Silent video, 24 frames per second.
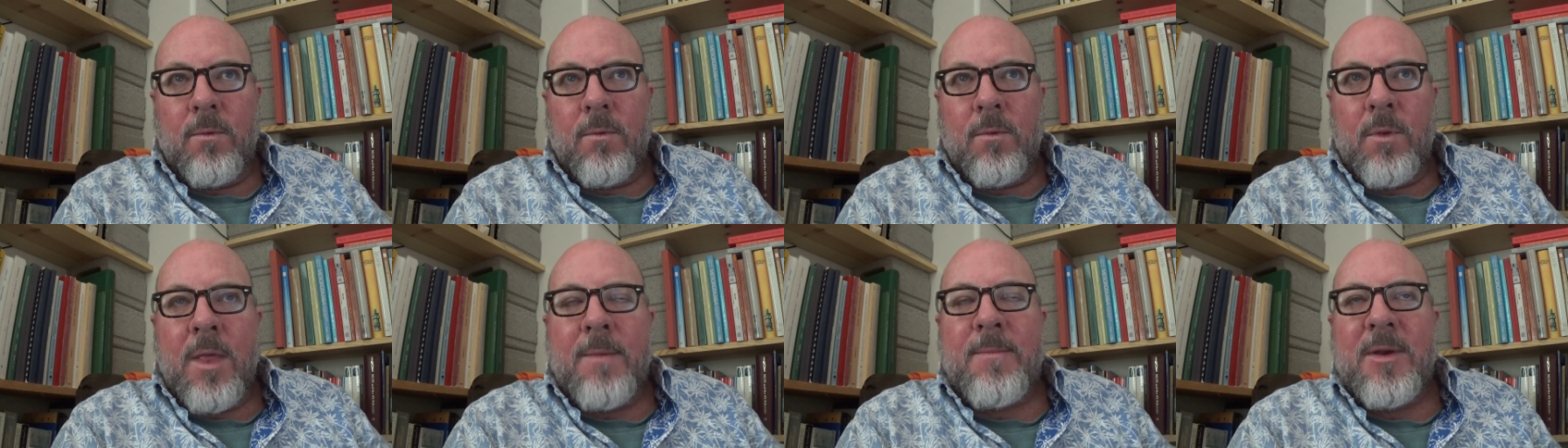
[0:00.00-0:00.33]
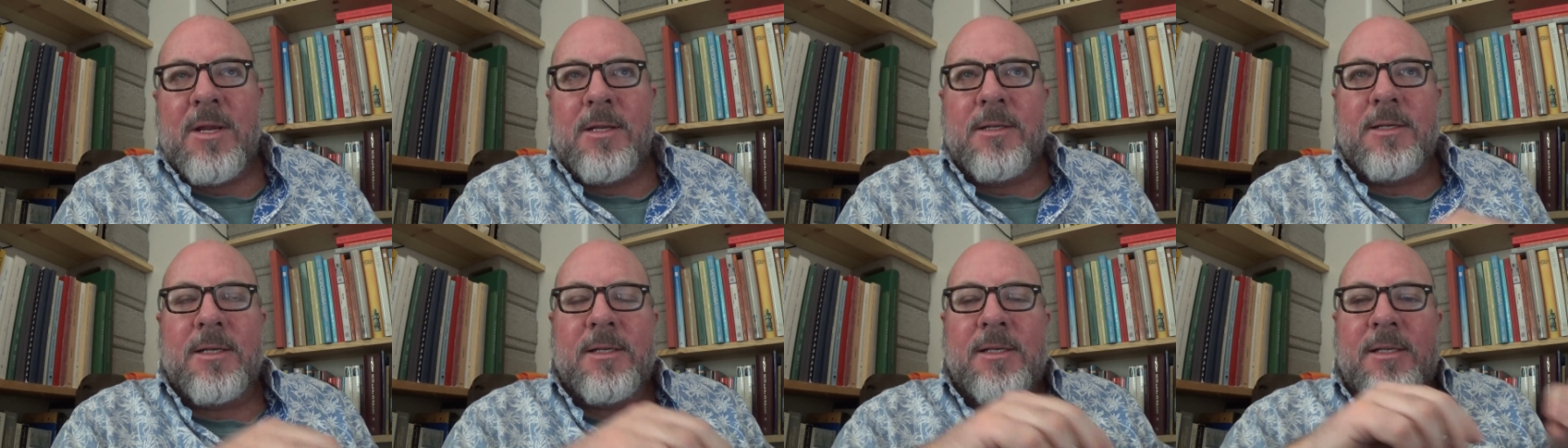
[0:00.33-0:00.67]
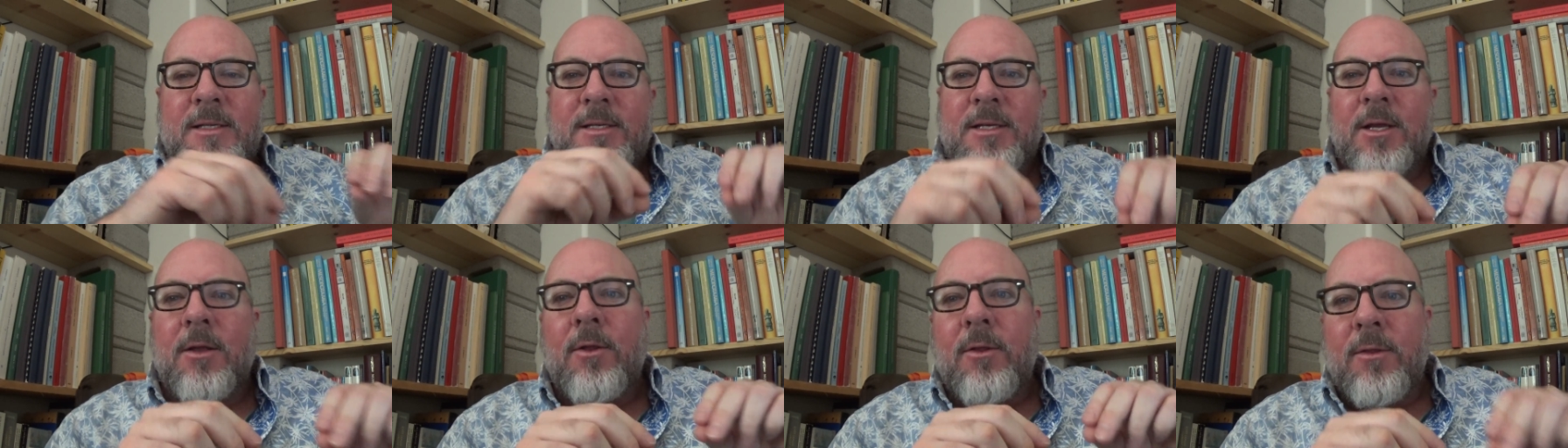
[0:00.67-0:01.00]
let me
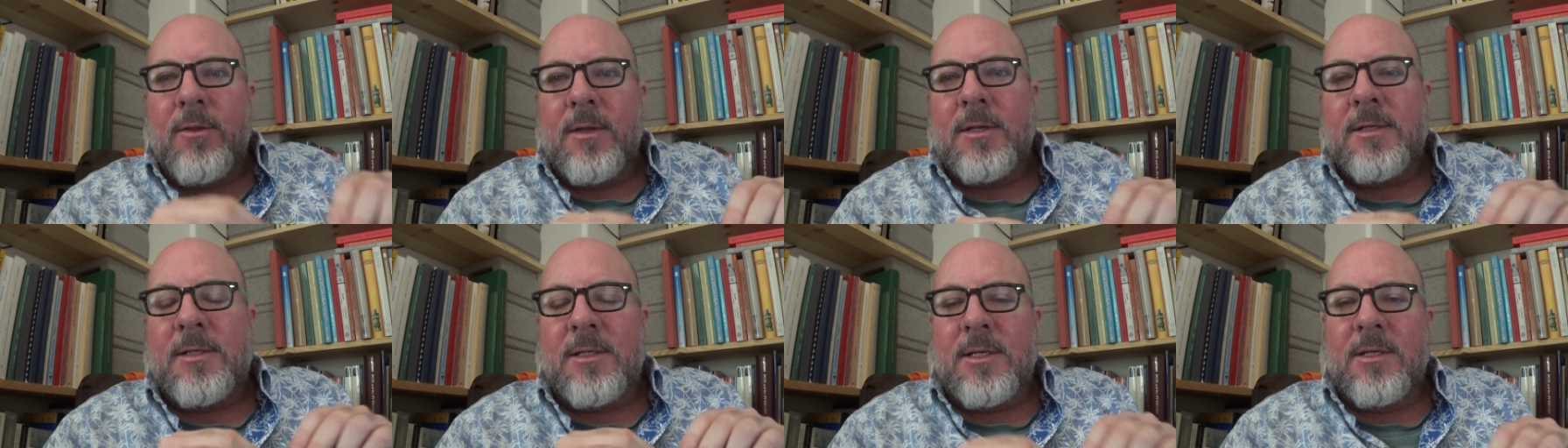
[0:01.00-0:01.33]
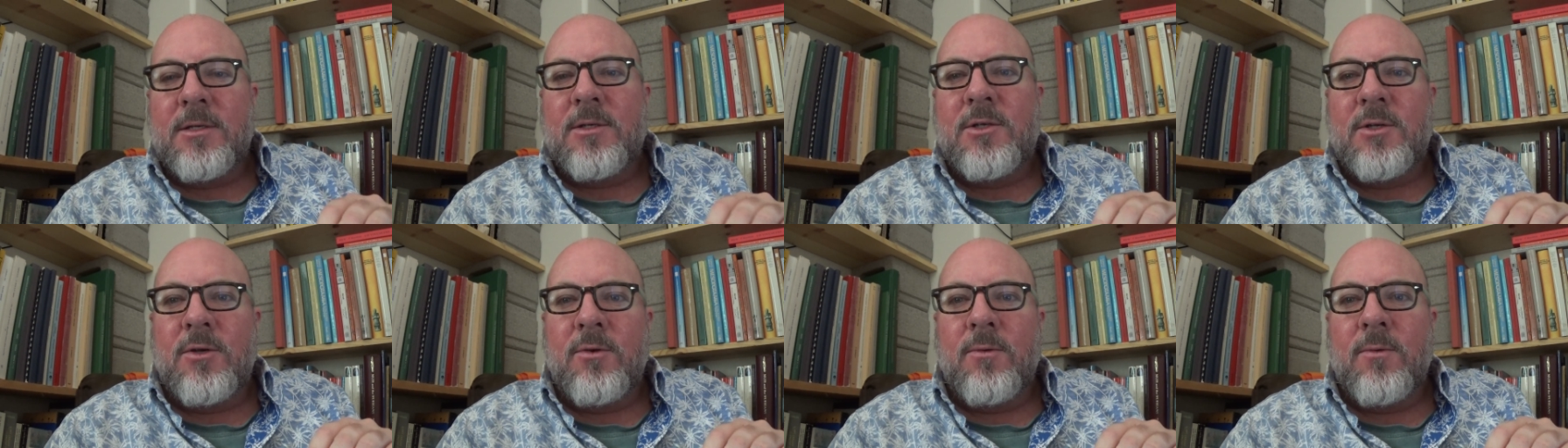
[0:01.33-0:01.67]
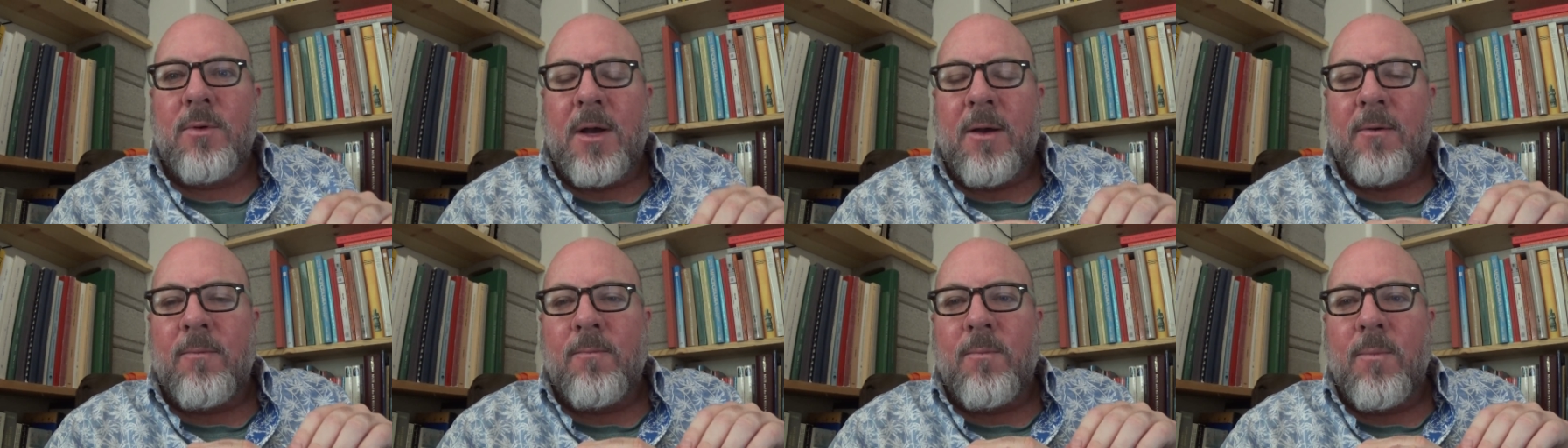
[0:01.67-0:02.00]
distill this
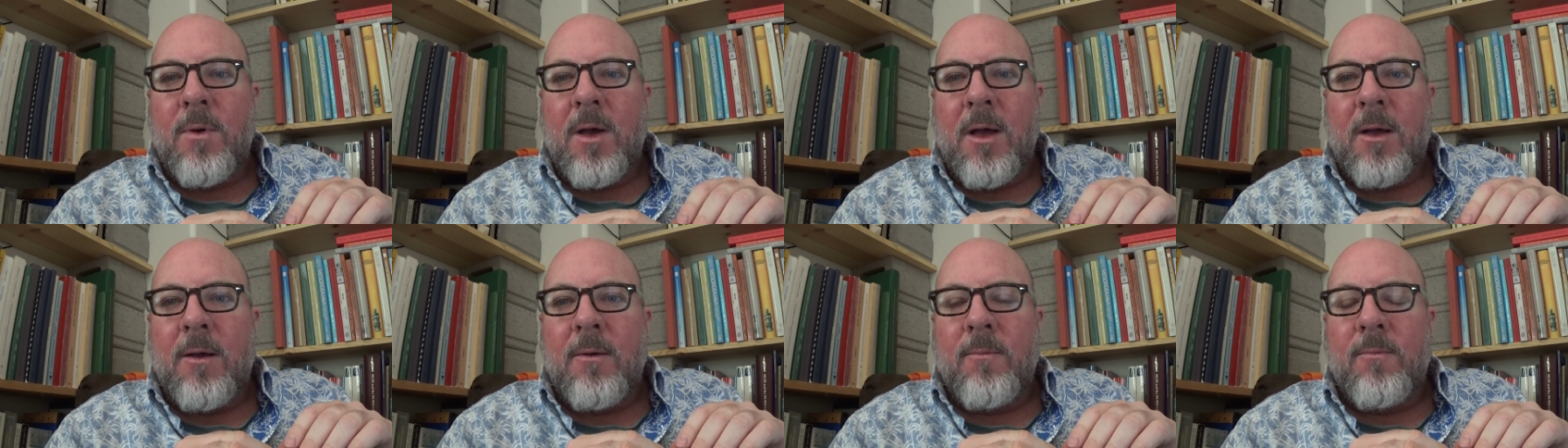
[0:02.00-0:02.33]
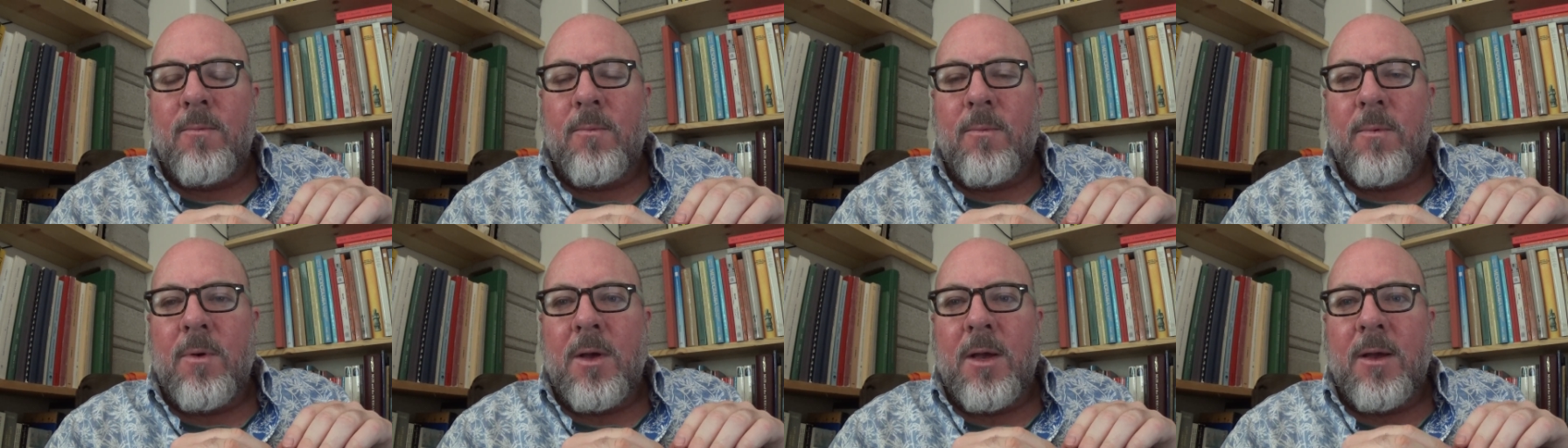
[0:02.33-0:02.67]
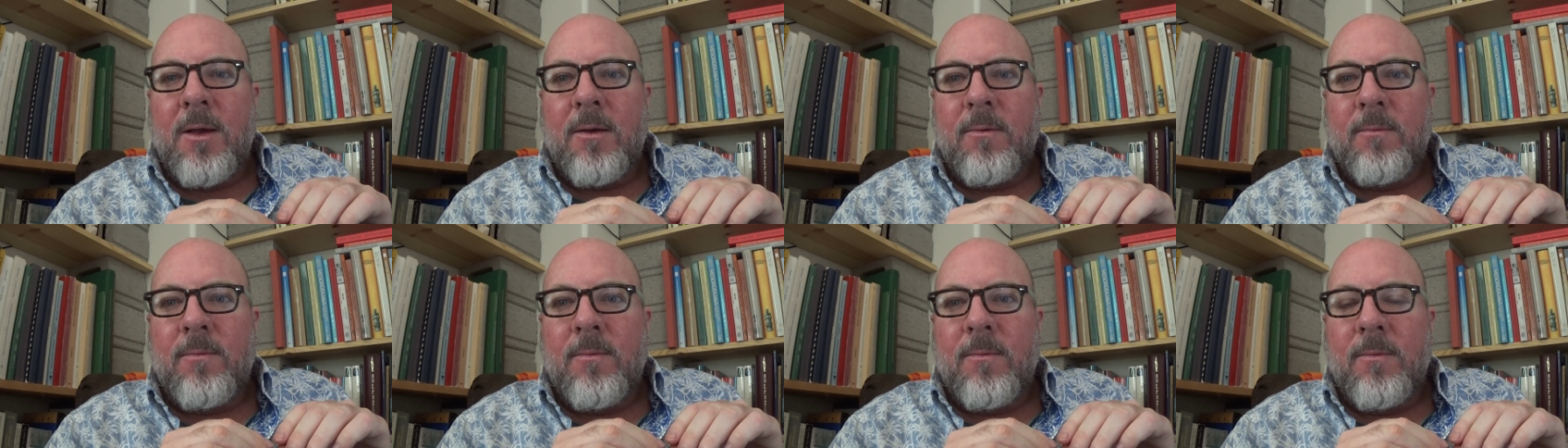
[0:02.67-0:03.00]
into a, a,
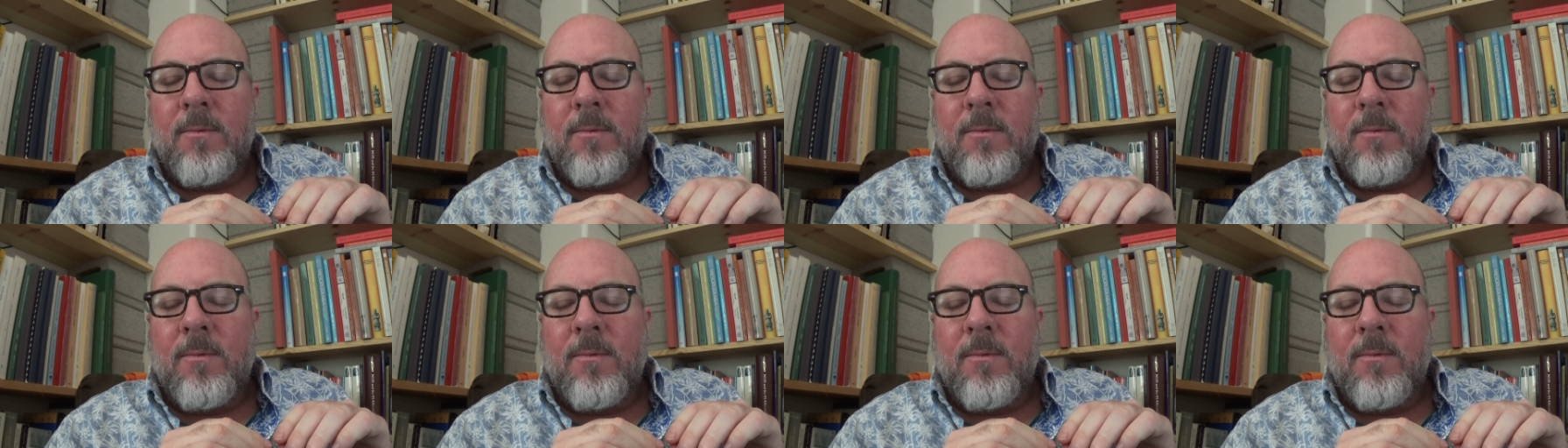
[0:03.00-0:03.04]
a